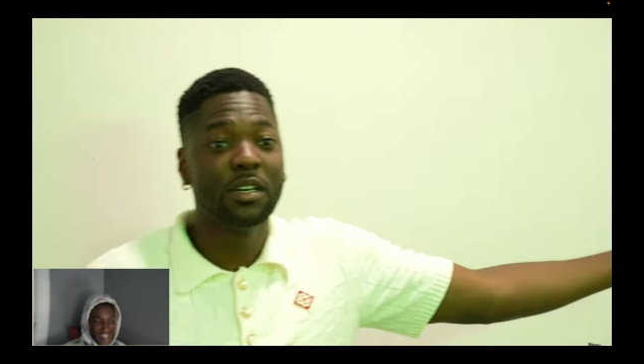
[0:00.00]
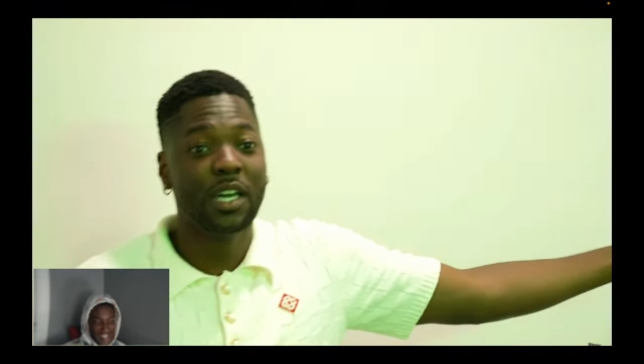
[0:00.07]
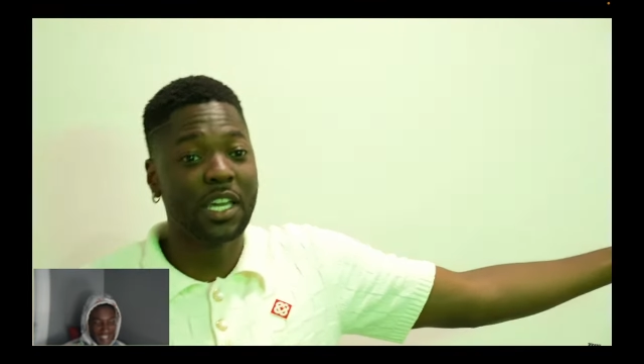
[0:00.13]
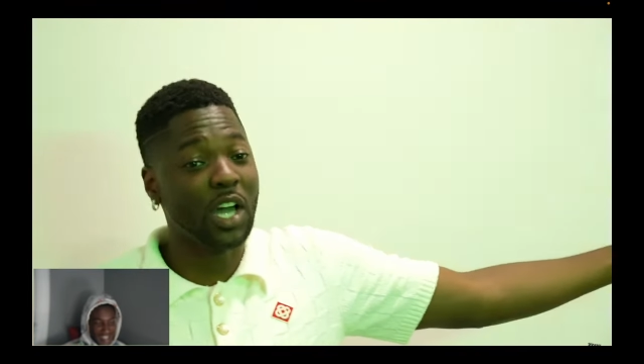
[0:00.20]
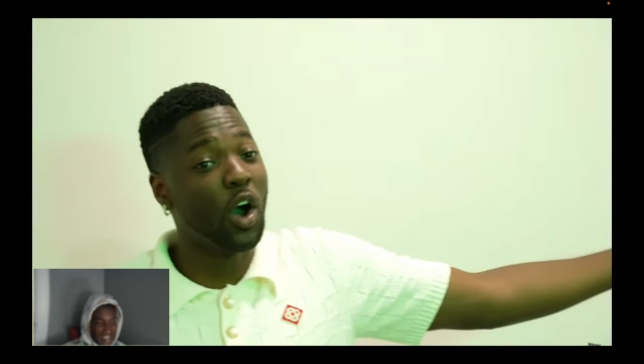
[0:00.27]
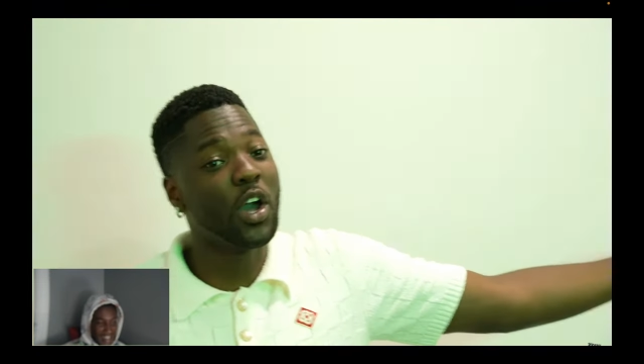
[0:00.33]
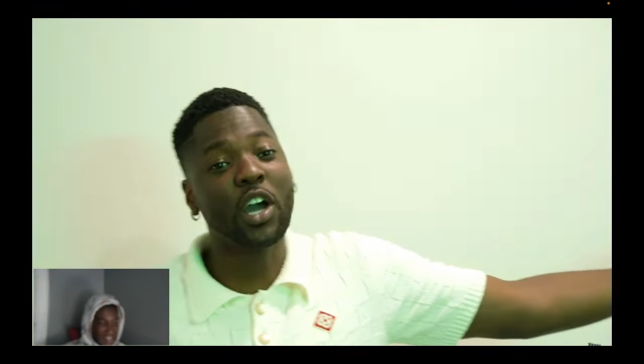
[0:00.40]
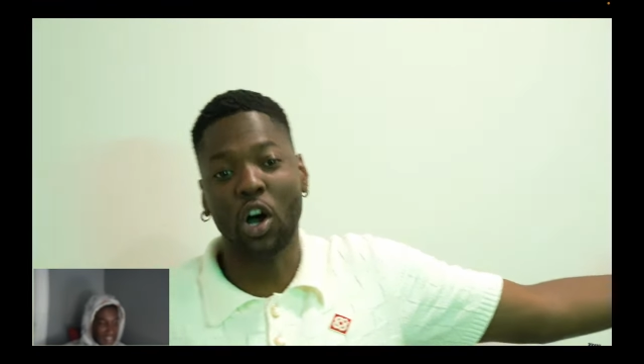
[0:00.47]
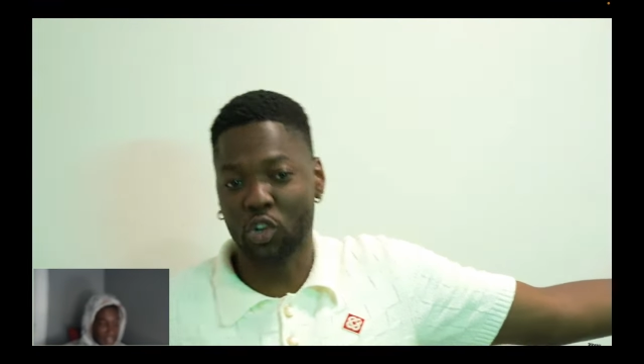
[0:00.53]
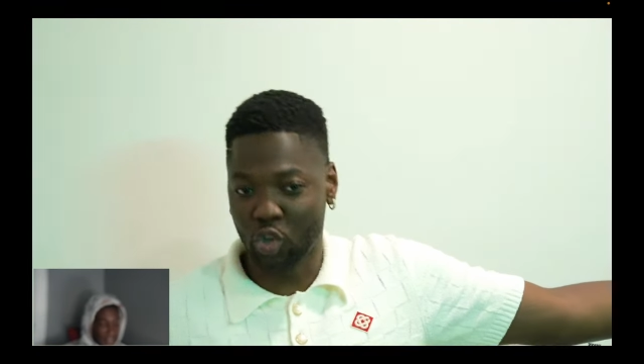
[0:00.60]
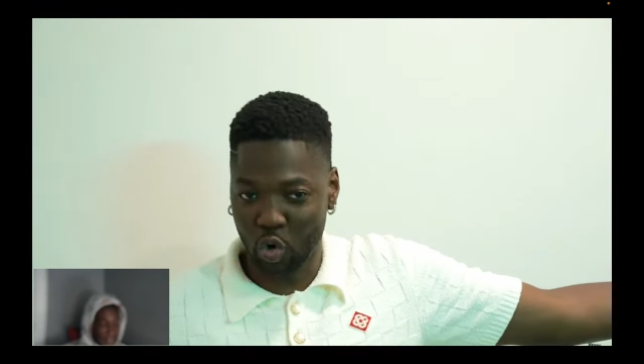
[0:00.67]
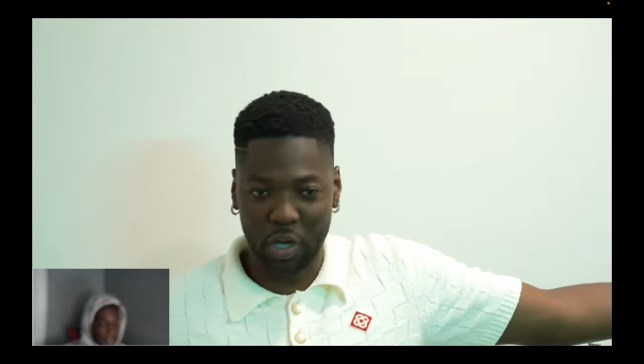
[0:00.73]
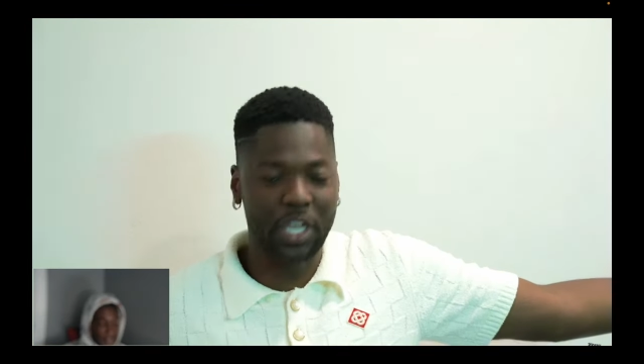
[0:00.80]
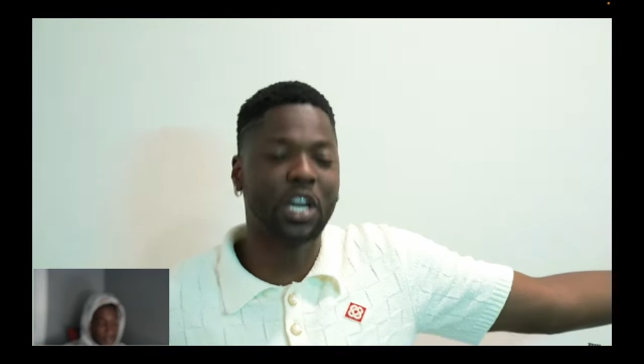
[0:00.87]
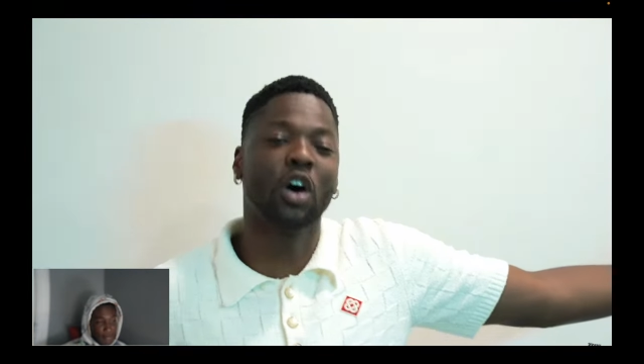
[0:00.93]
He gonna he gonna
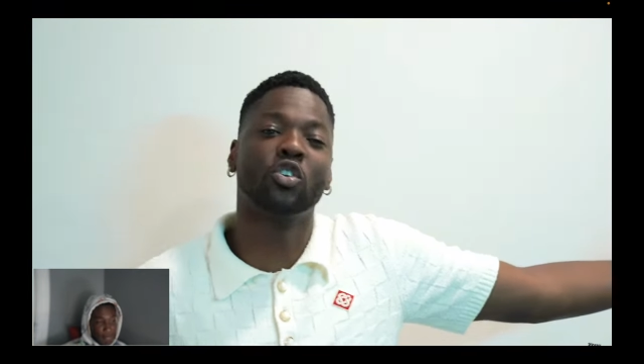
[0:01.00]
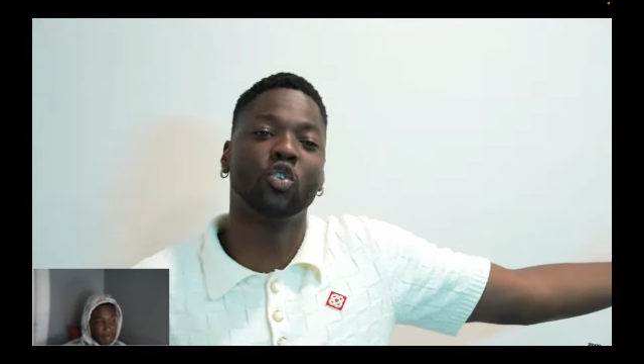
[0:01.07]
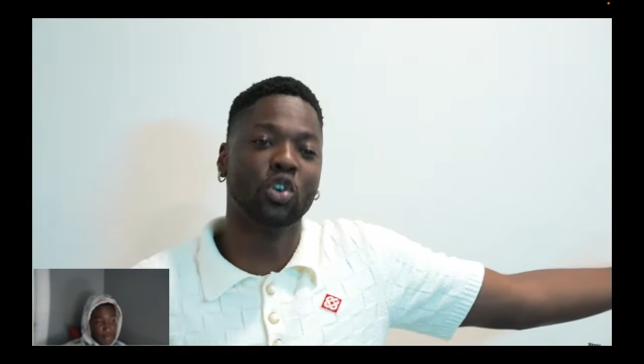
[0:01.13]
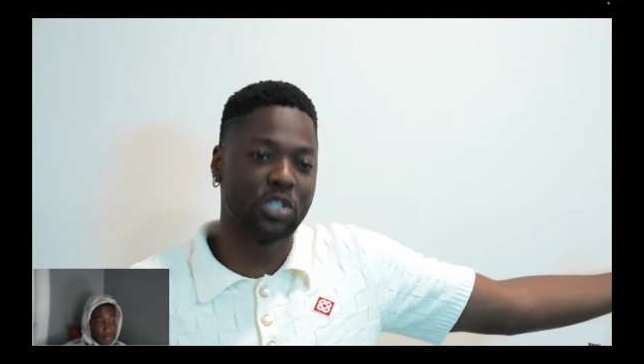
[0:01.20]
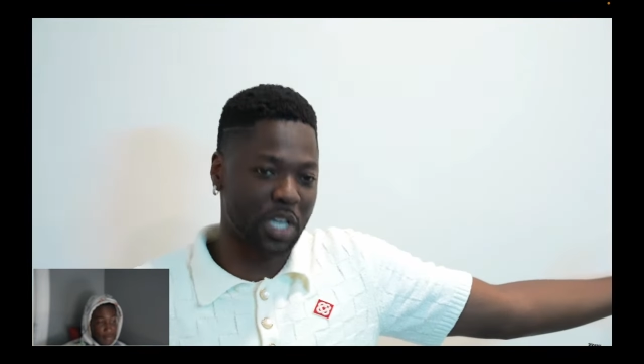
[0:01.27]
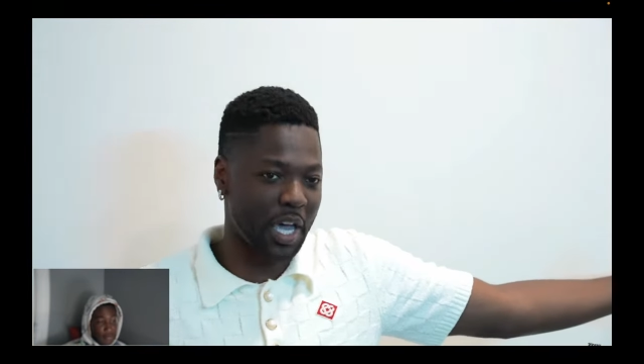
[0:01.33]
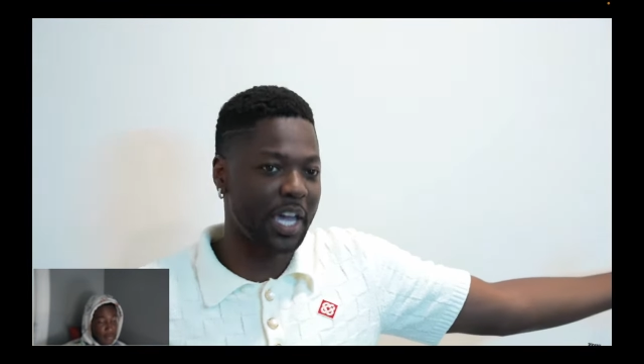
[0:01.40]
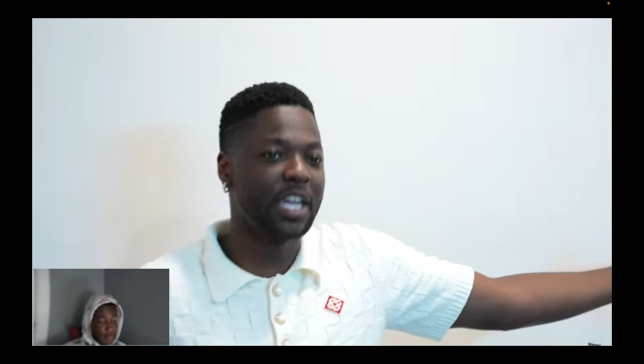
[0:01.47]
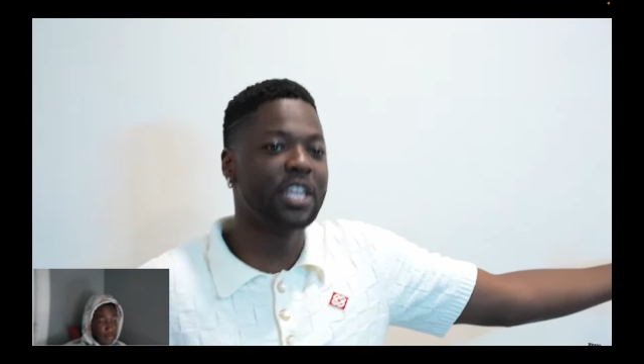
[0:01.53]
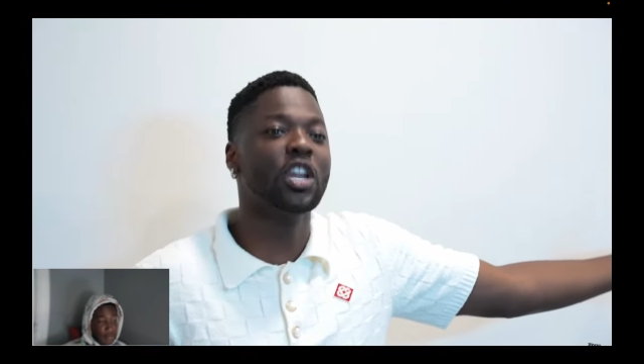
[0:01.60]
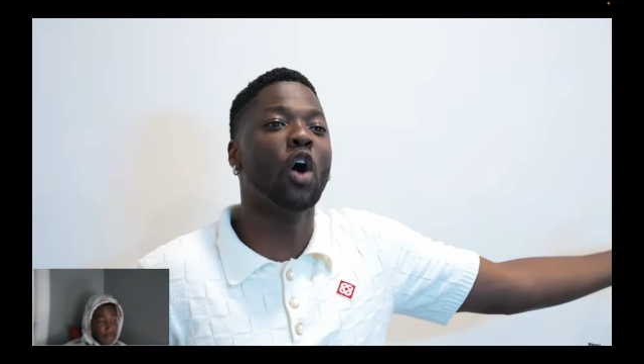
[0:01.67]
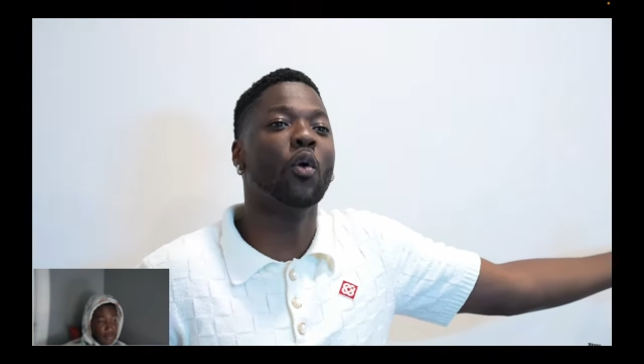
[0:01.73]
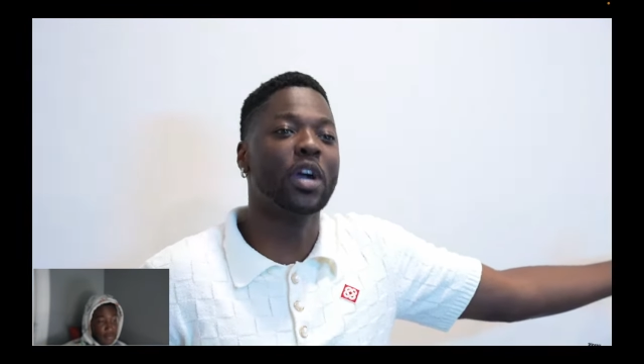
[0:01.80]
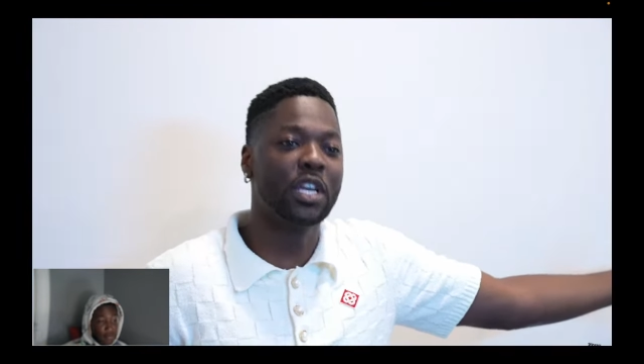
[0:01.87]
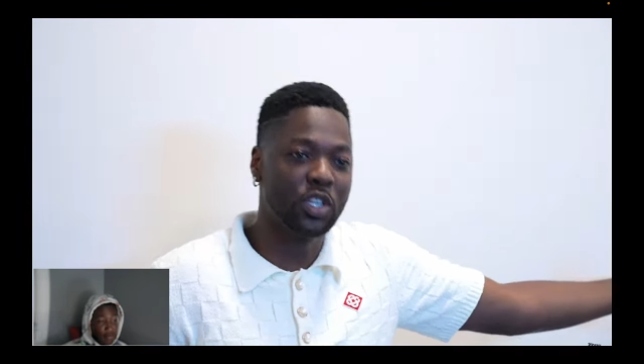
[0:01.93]
do he gonna do his thing. He
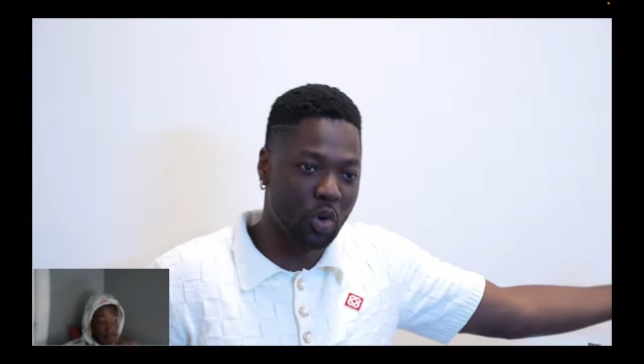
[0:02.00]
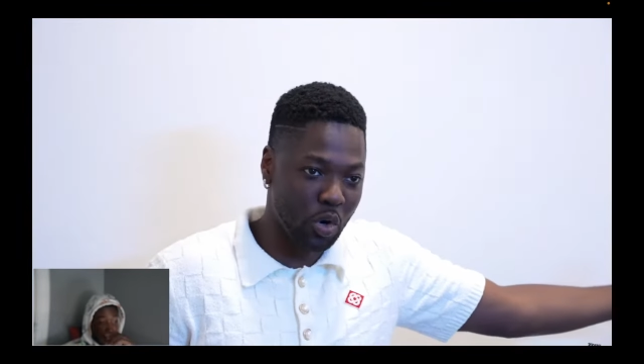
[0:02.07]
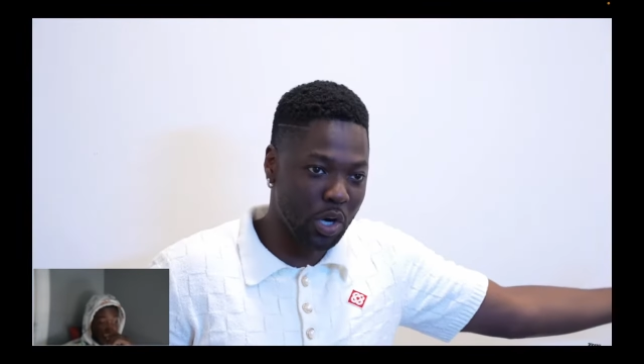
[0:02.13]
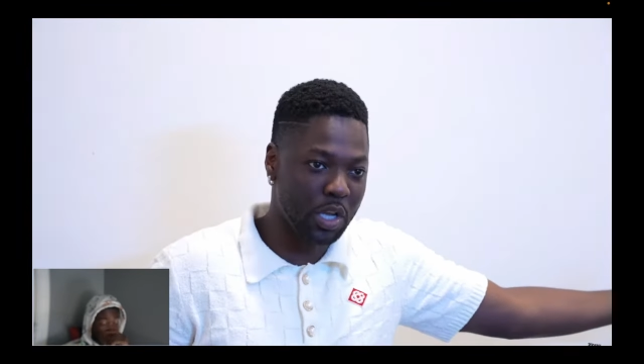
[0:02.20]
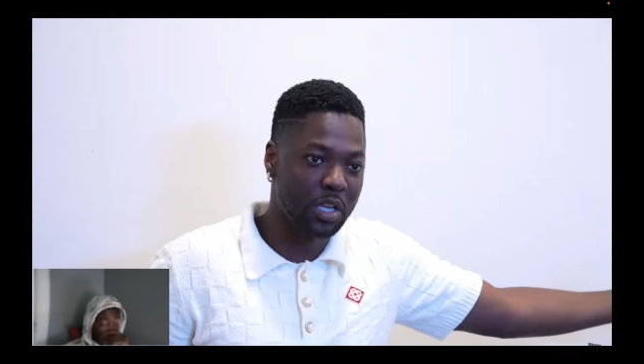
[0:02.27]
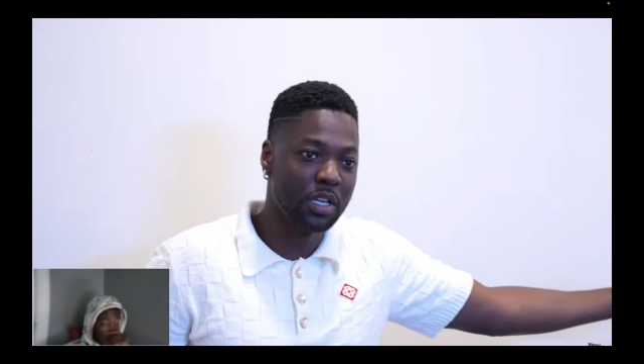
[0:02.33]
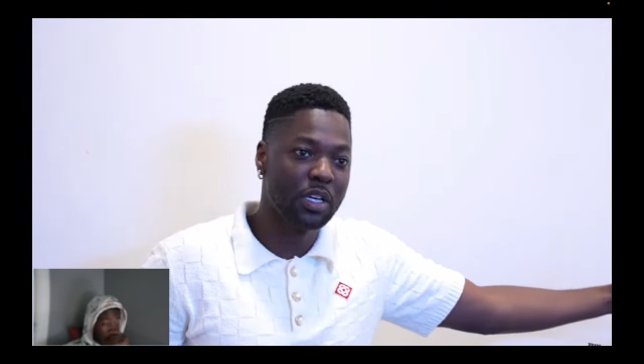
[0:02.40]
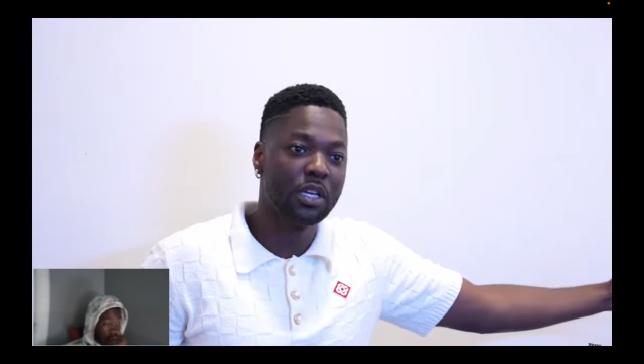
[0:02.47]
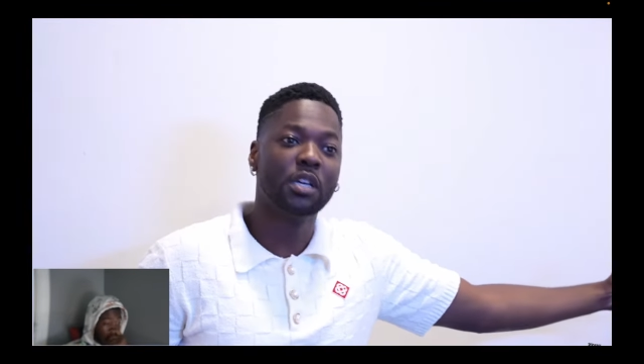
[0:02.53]
know what he doing.